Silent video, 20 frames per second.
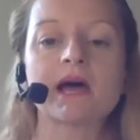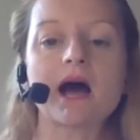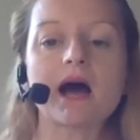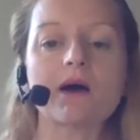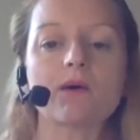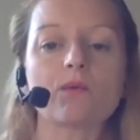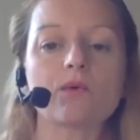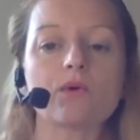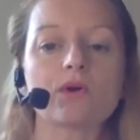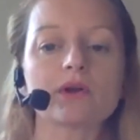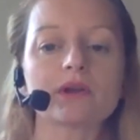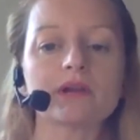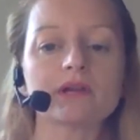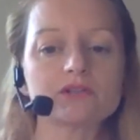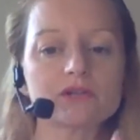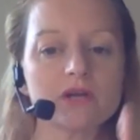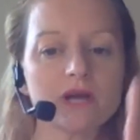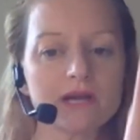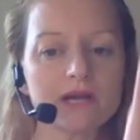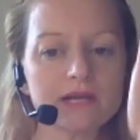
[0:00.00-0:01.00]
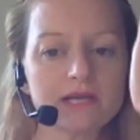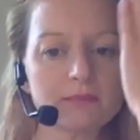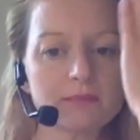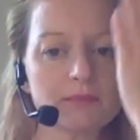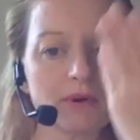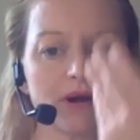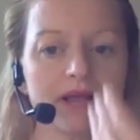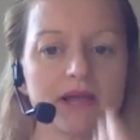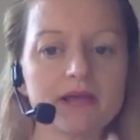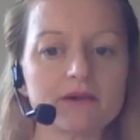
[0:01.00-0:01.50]
We're going to try to keep
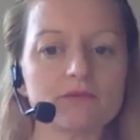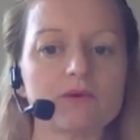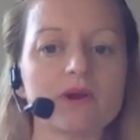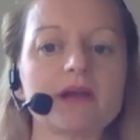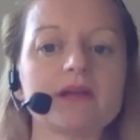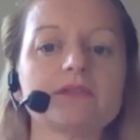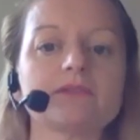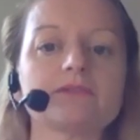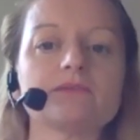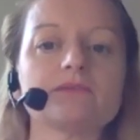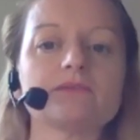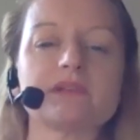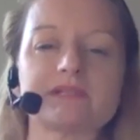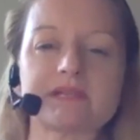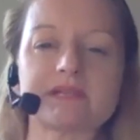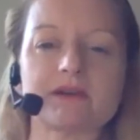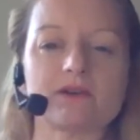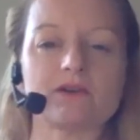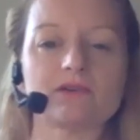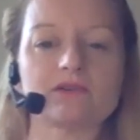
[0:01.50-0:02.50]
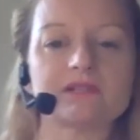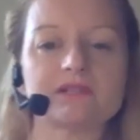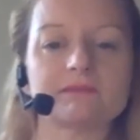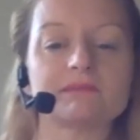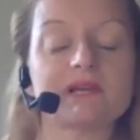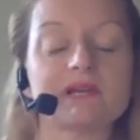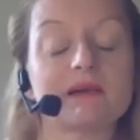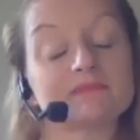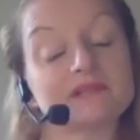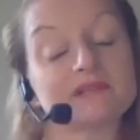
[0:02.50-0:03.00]
our head right through the center.
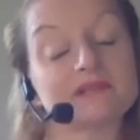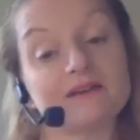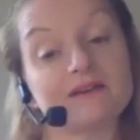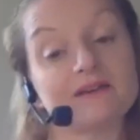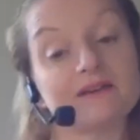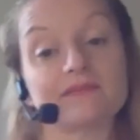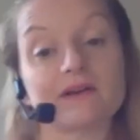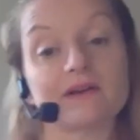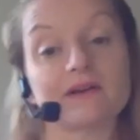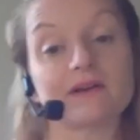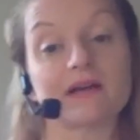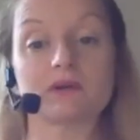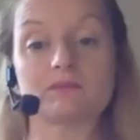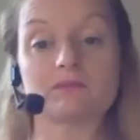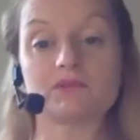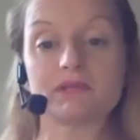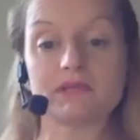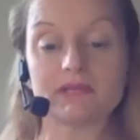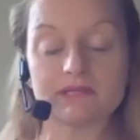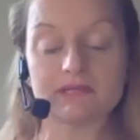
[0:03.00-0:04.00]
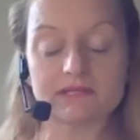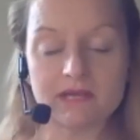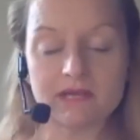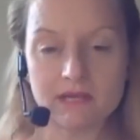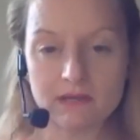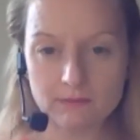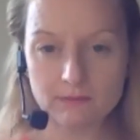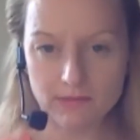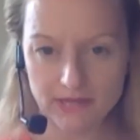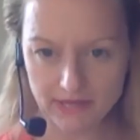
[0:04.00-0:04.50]
Sometimes I find when I'm doing this,
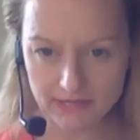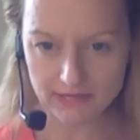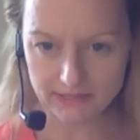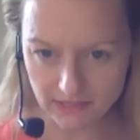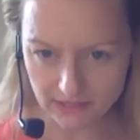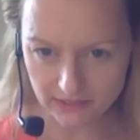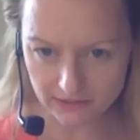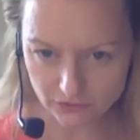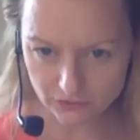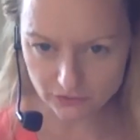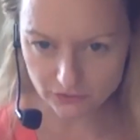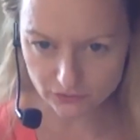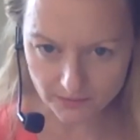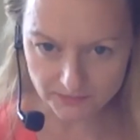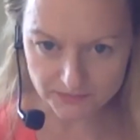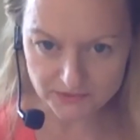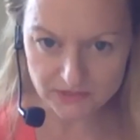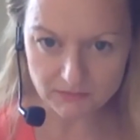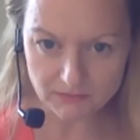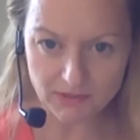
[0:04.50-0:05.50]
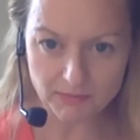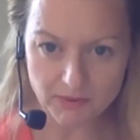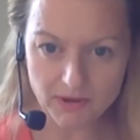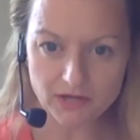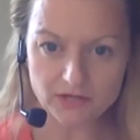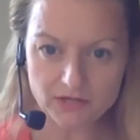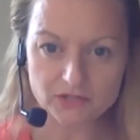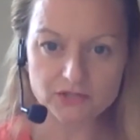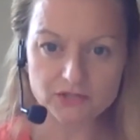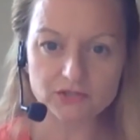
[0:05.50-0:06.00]
my head kind of drops and my
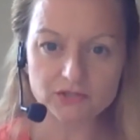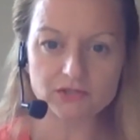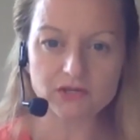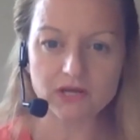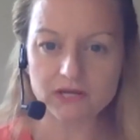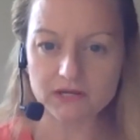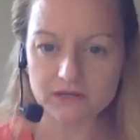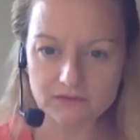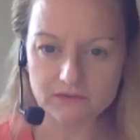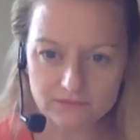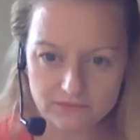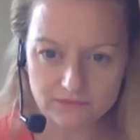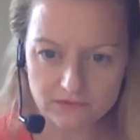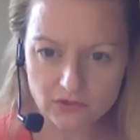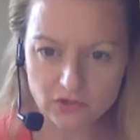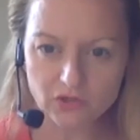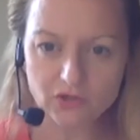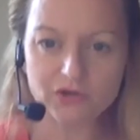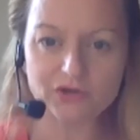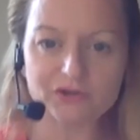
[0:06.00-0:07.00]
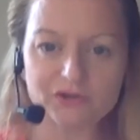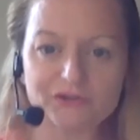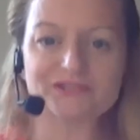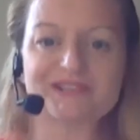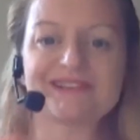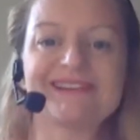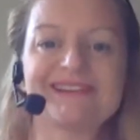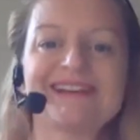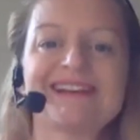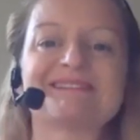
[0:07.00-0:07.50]
posture kind of
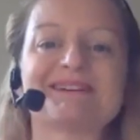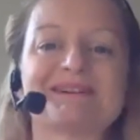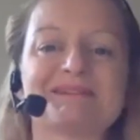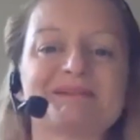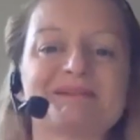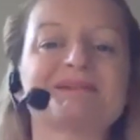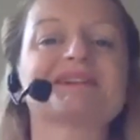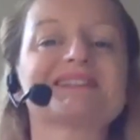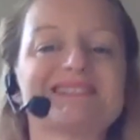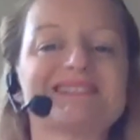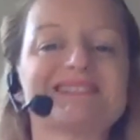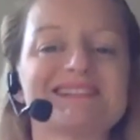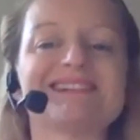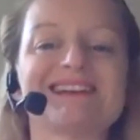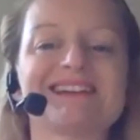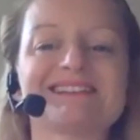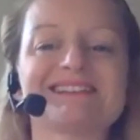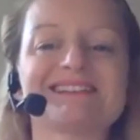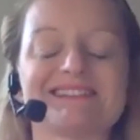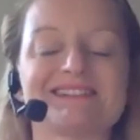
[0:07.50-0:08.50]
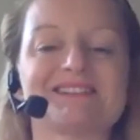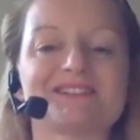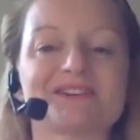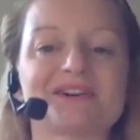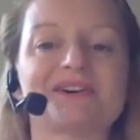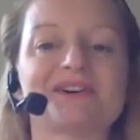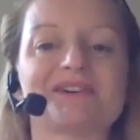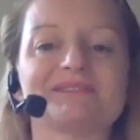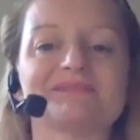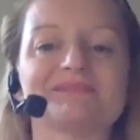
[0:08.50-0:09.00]
curls. But we want to sit nice and
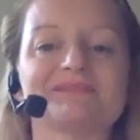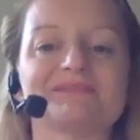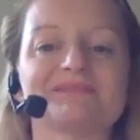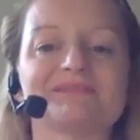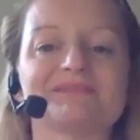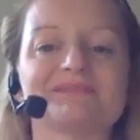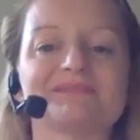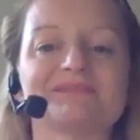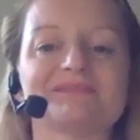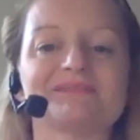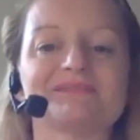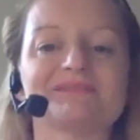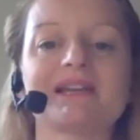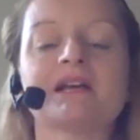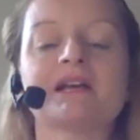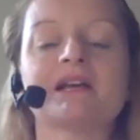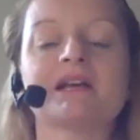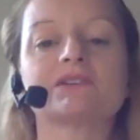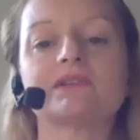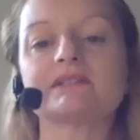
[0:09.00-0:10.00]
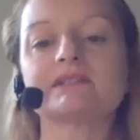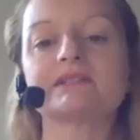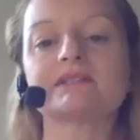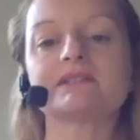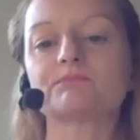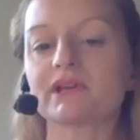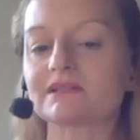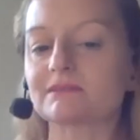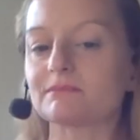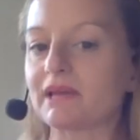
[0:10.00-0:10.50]
tall, all right? So this
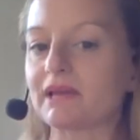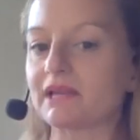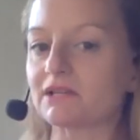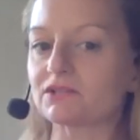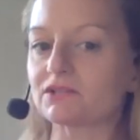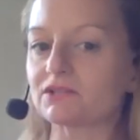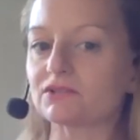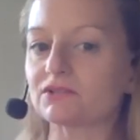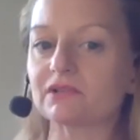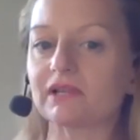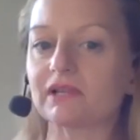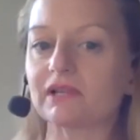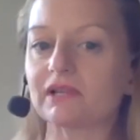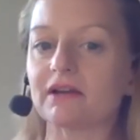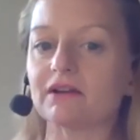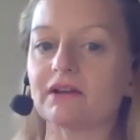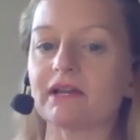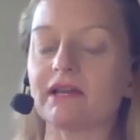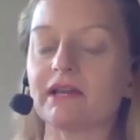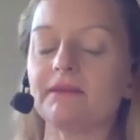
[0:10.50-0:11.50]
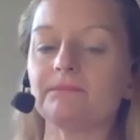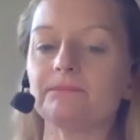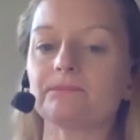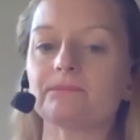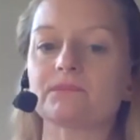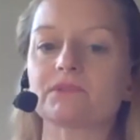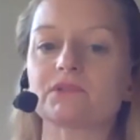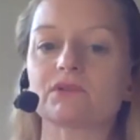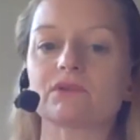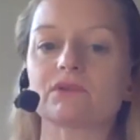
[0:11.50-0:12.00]
brings mental clarity.
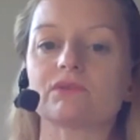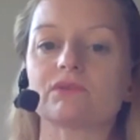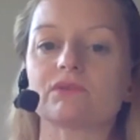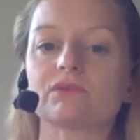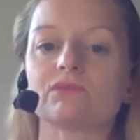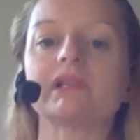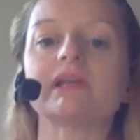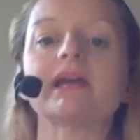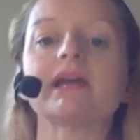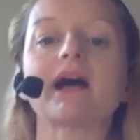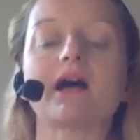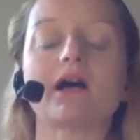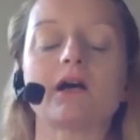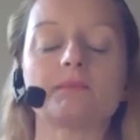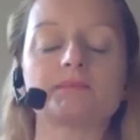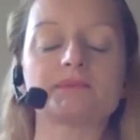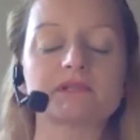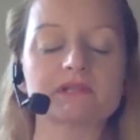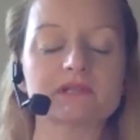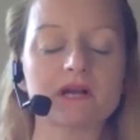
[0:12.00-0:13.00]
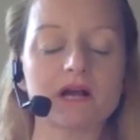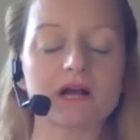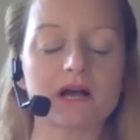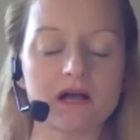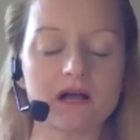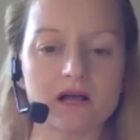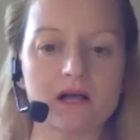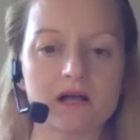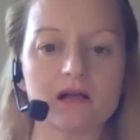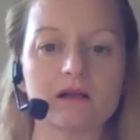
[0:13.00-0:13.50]
So it really helps
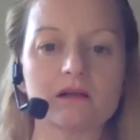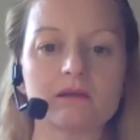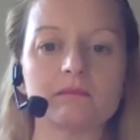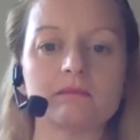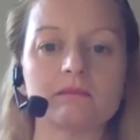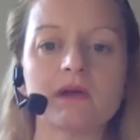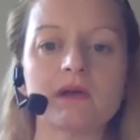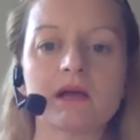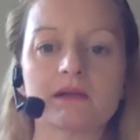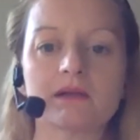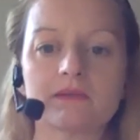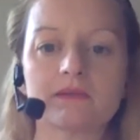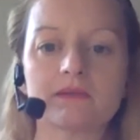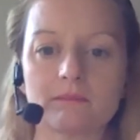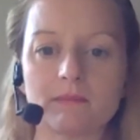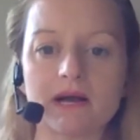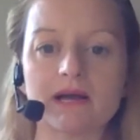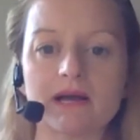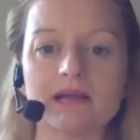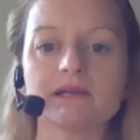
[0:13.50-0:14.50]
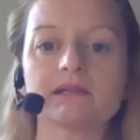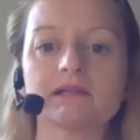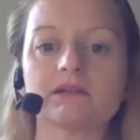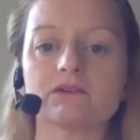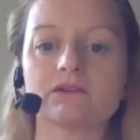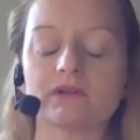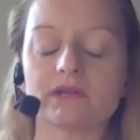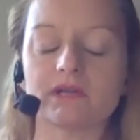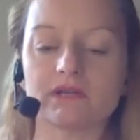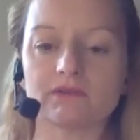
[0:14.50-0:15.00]
calm the mind and
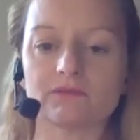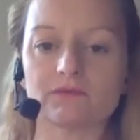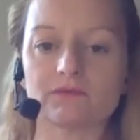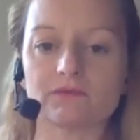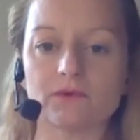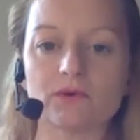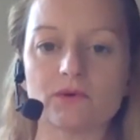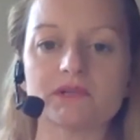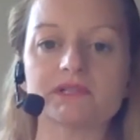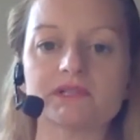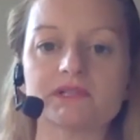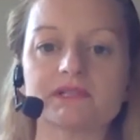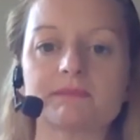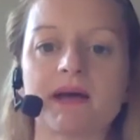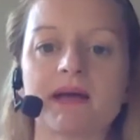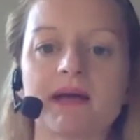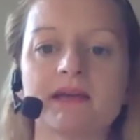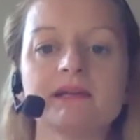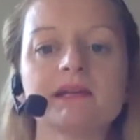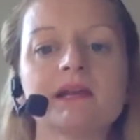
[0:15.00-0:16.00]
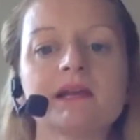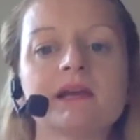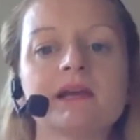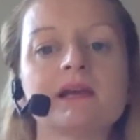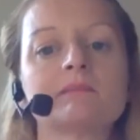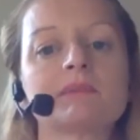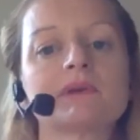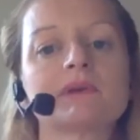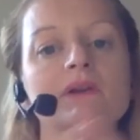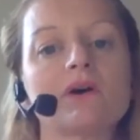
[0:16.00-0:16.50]
create focused mind.
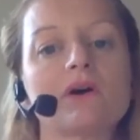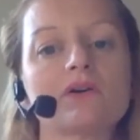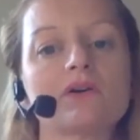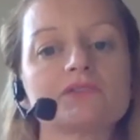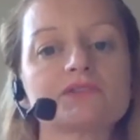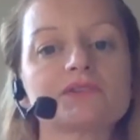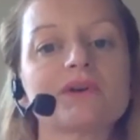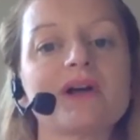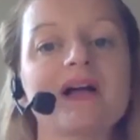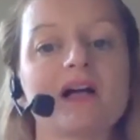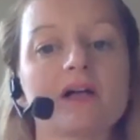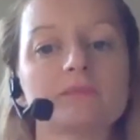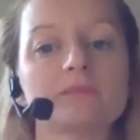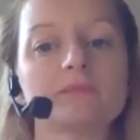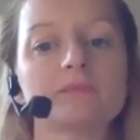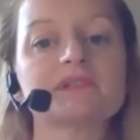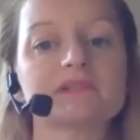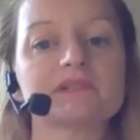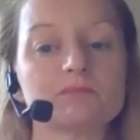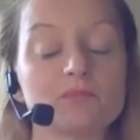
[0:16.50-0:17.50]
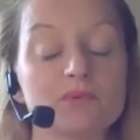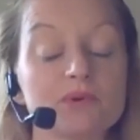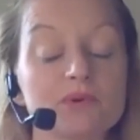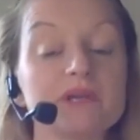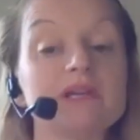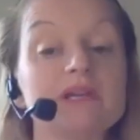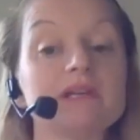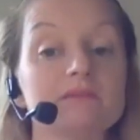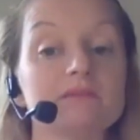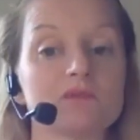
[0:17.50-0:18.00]
But it also helps us
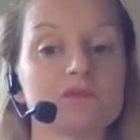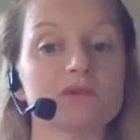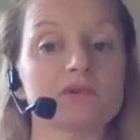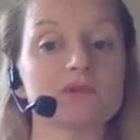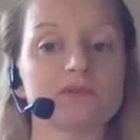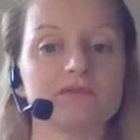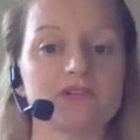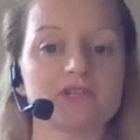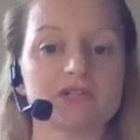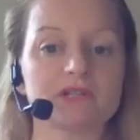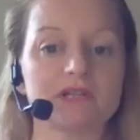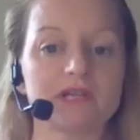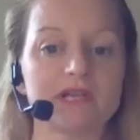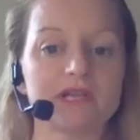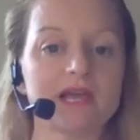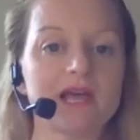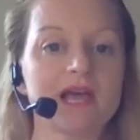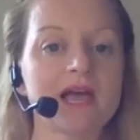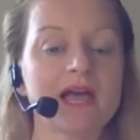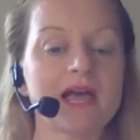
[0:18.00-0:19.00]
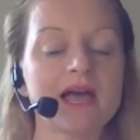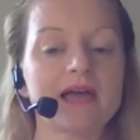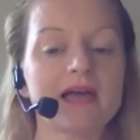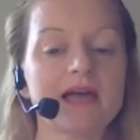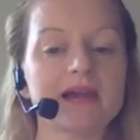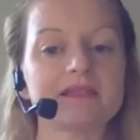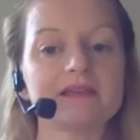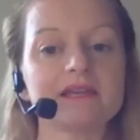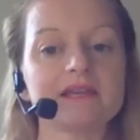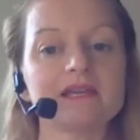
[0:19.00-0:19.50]
breathe more efficiently. And I
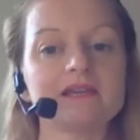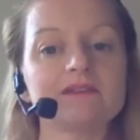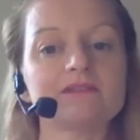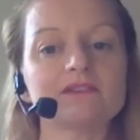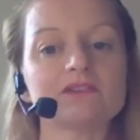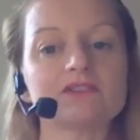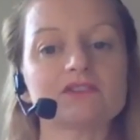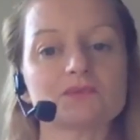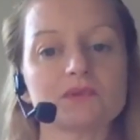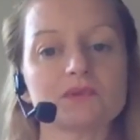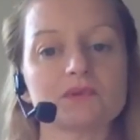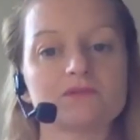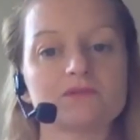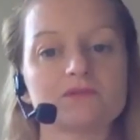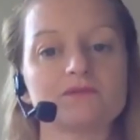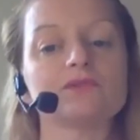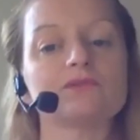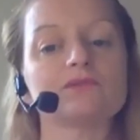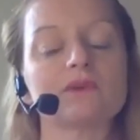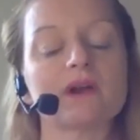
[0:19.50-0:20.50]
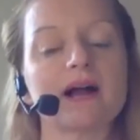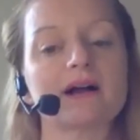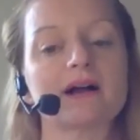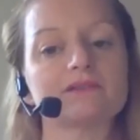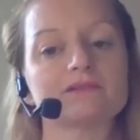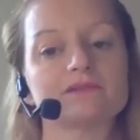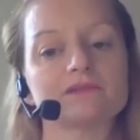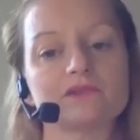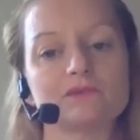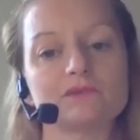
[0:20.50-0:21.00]
think even just with a few
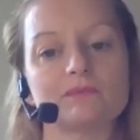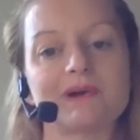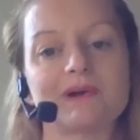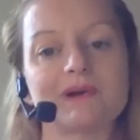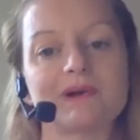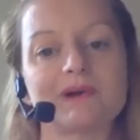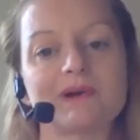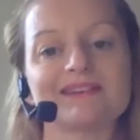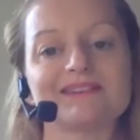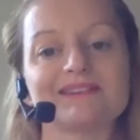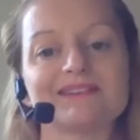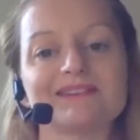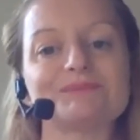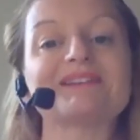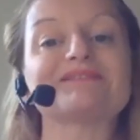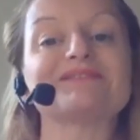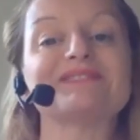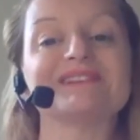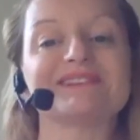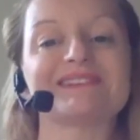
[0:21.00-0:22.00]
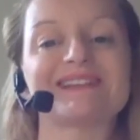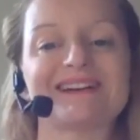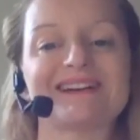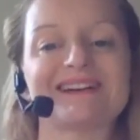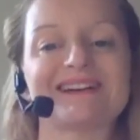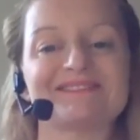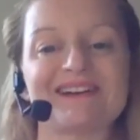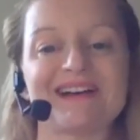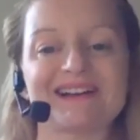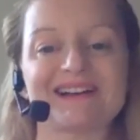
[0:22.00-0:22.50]
rounds, you might feel
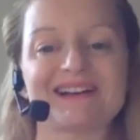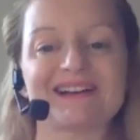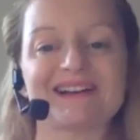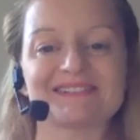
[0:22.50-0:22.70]
that effect.